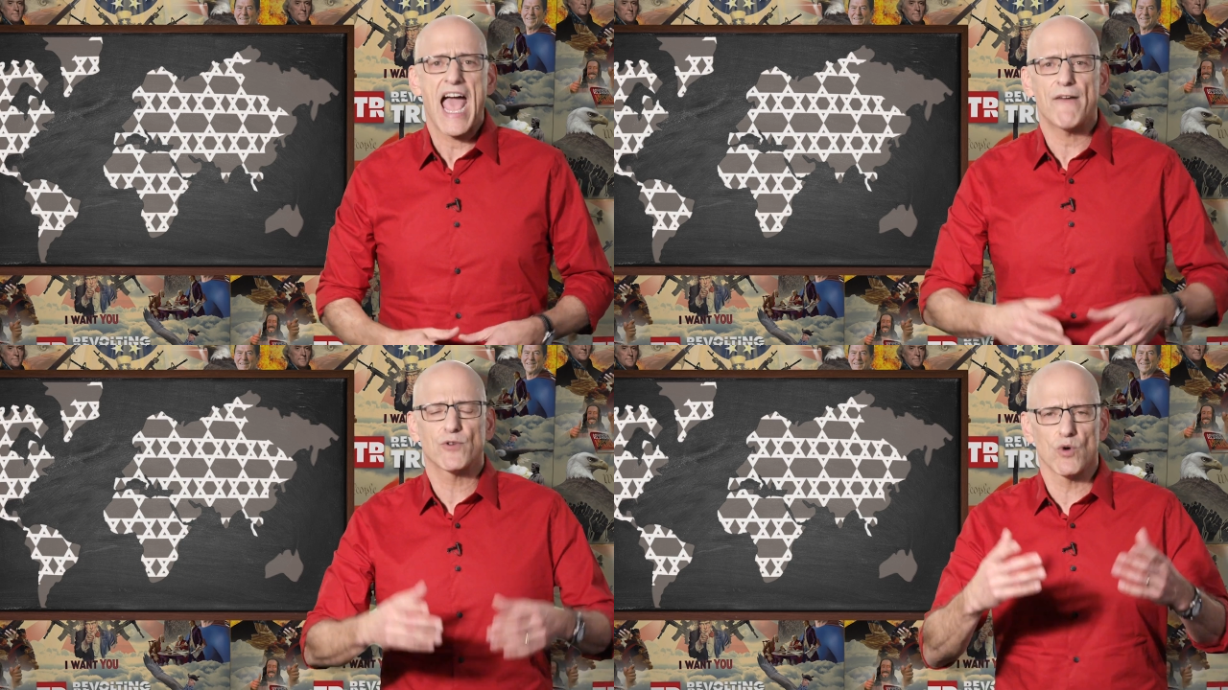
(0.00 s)

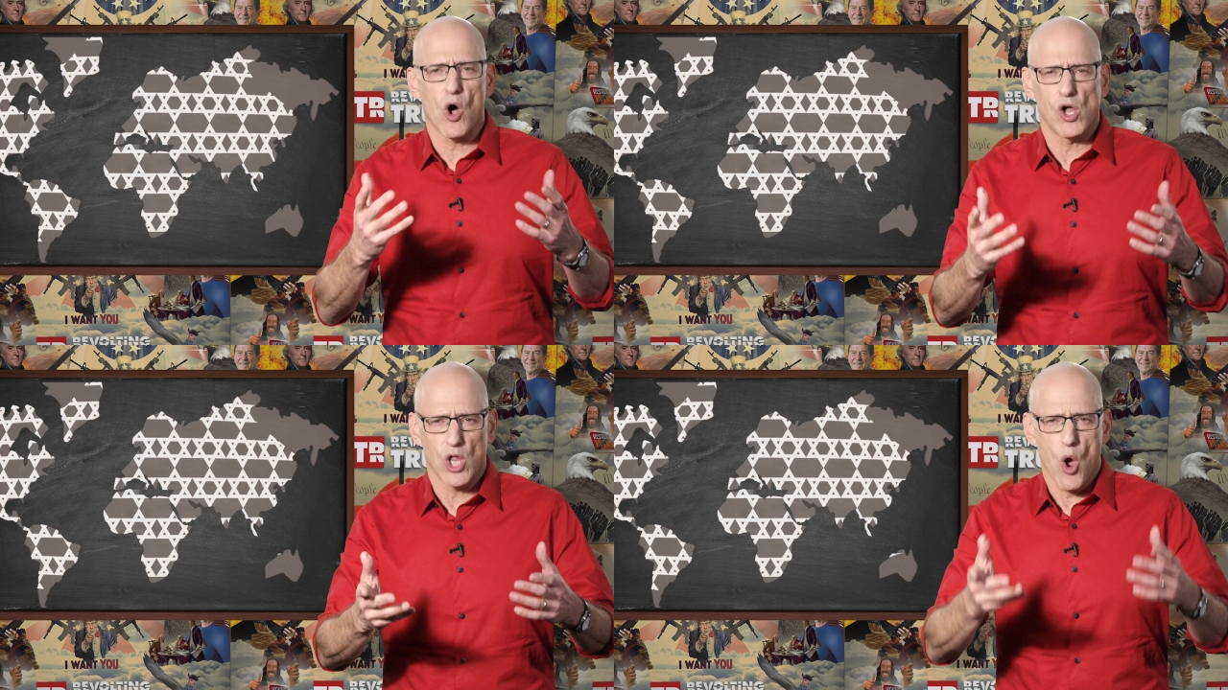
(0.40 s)
After
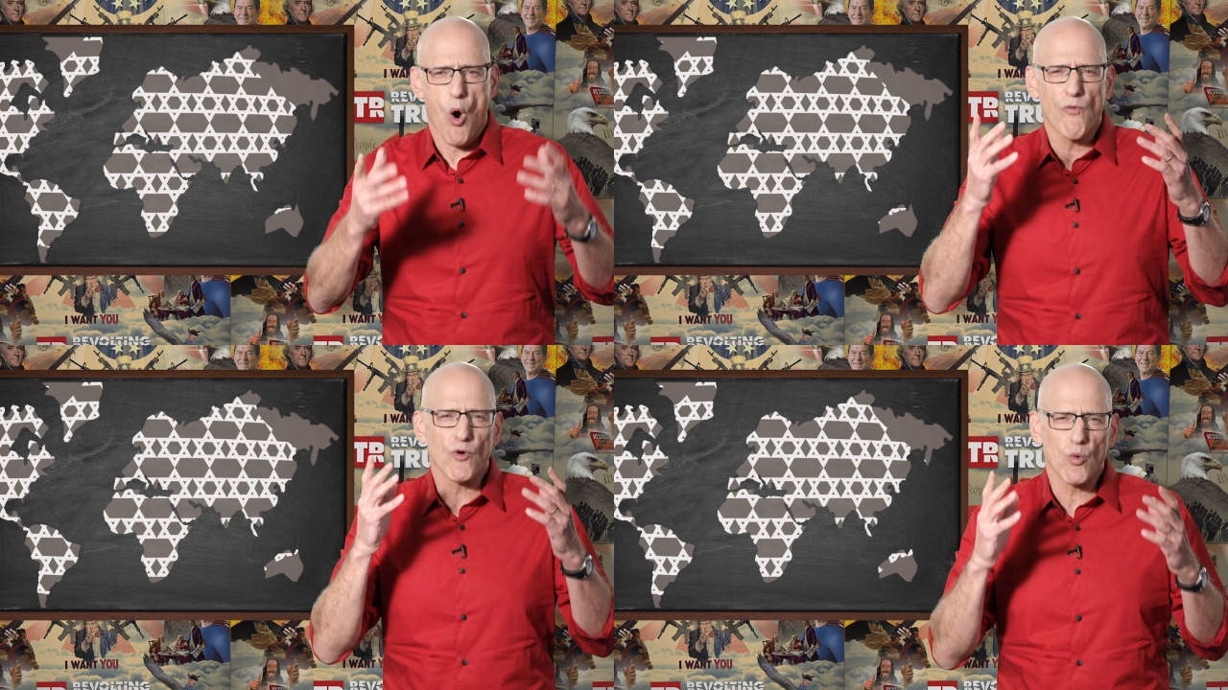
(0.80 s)
all,
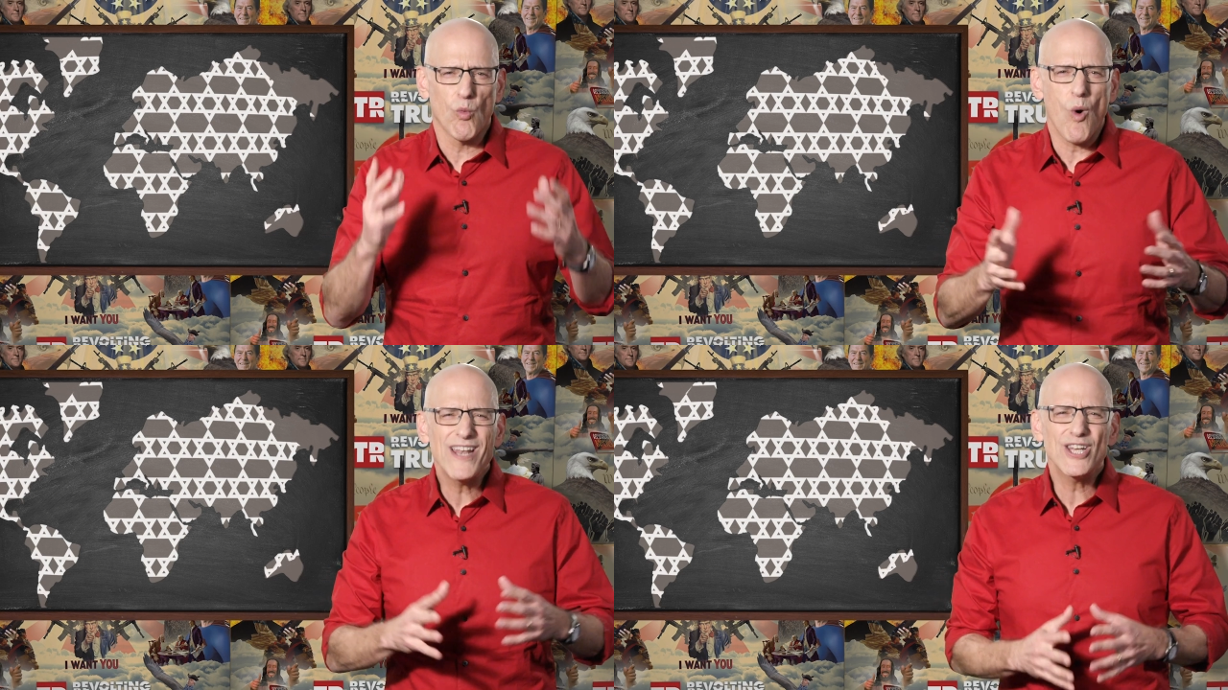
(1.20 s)
over
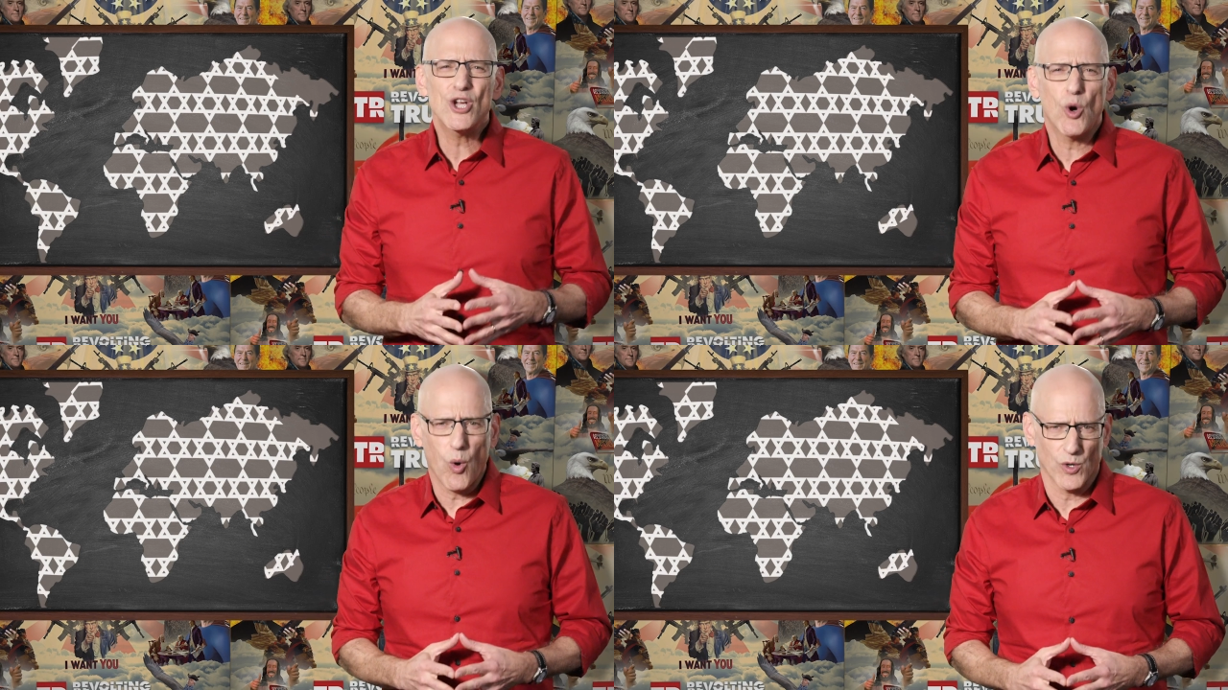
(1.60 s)
one
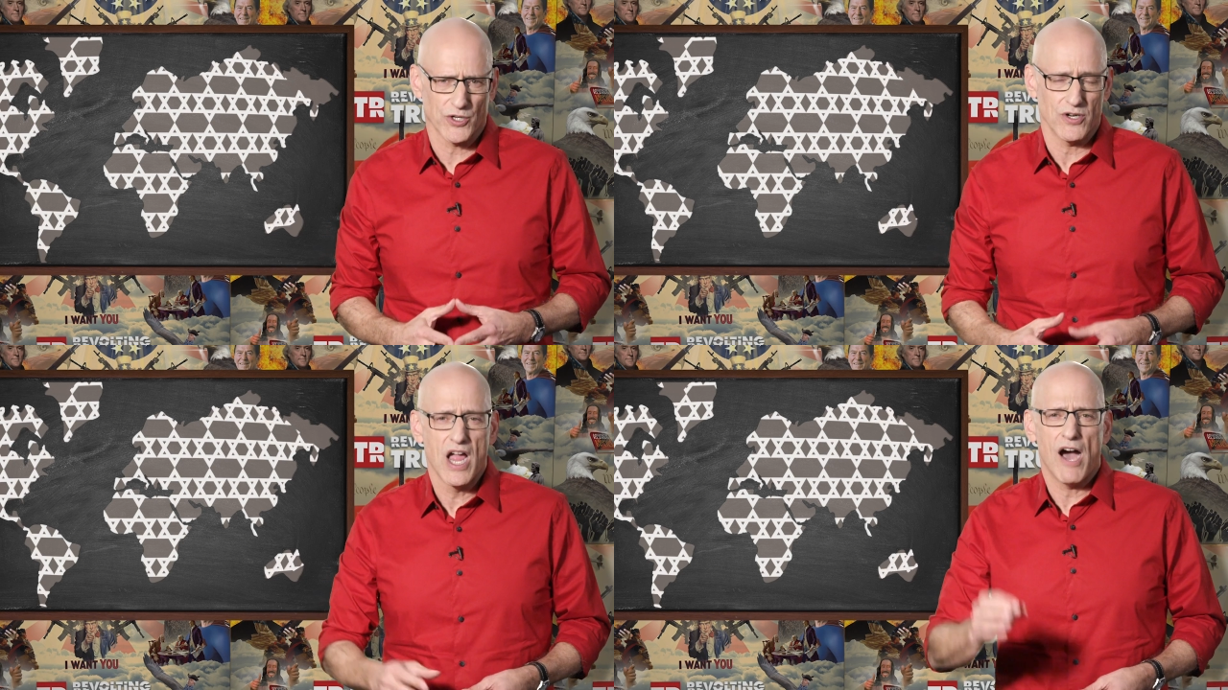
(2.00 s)

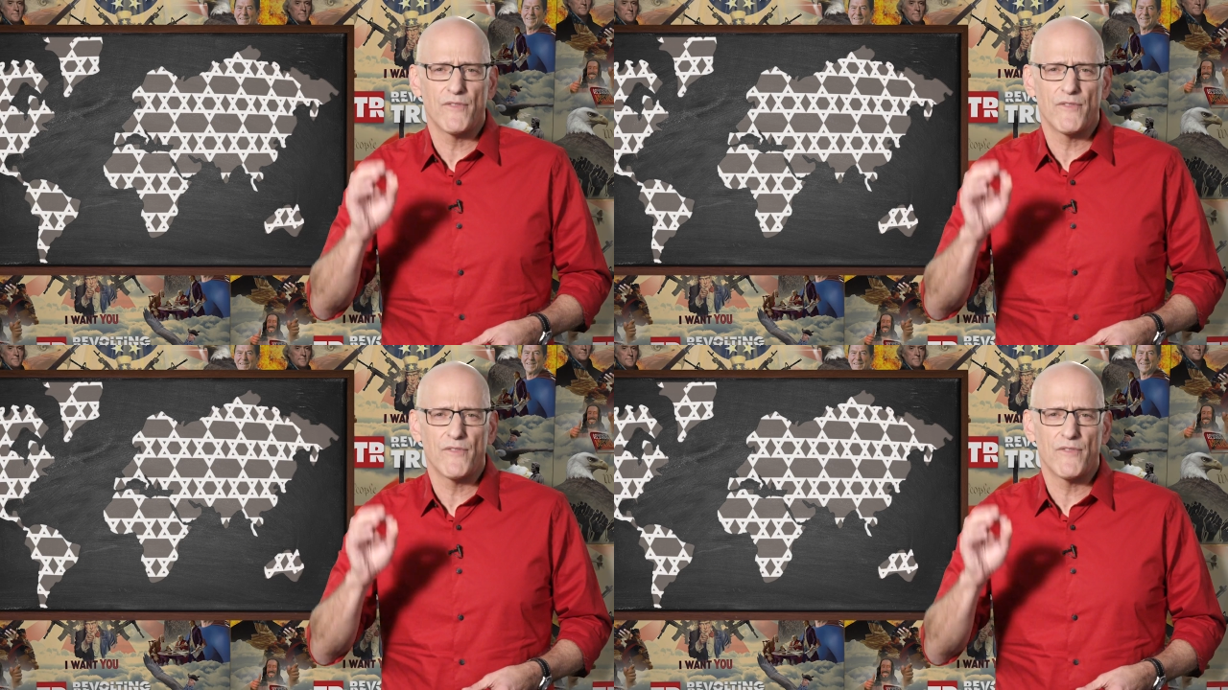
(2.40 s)
quarter